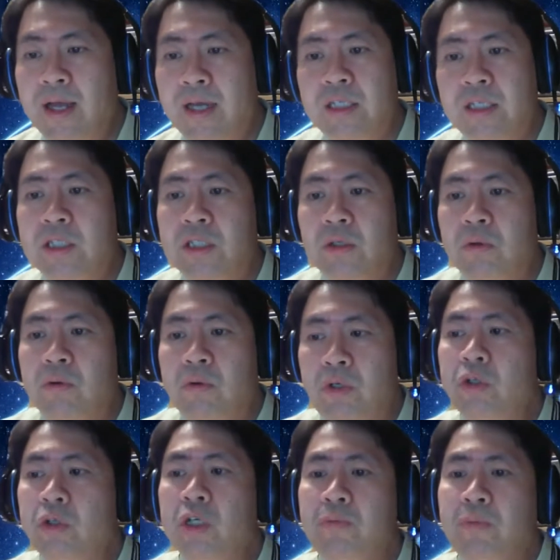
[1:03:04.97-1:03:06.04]
And so
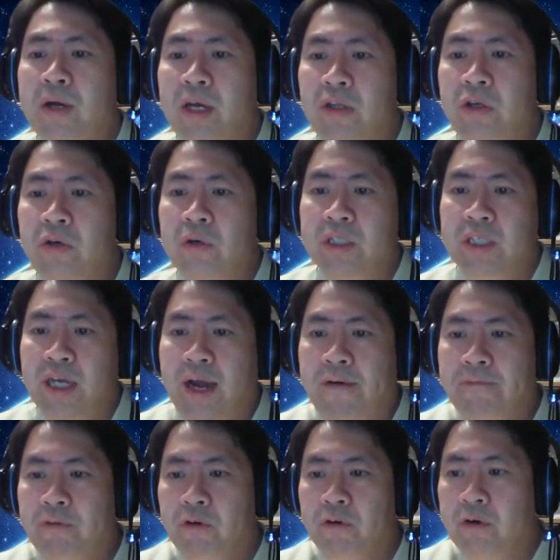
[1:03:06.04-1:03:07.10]
usually what I do is
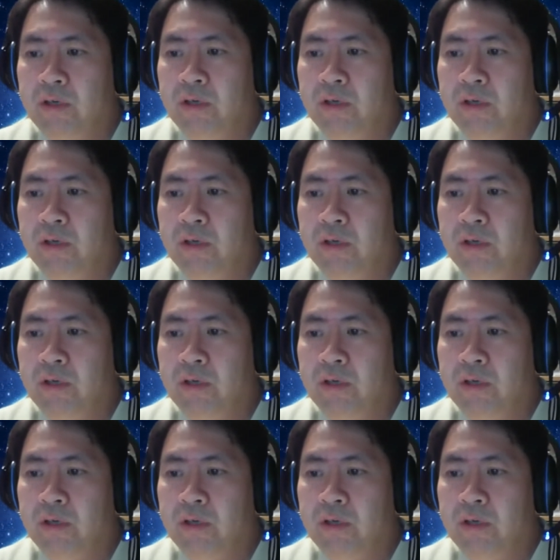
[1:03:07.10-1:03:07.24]
after